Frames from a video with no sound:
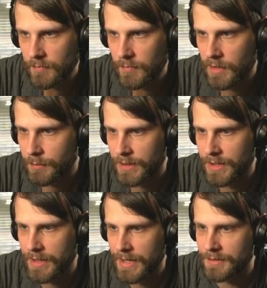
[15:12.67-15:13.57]
We
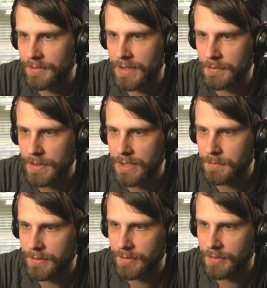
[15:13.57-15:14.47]
can activate the
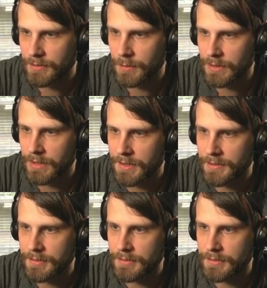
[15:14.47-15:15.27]
Bankbuster if we'd like.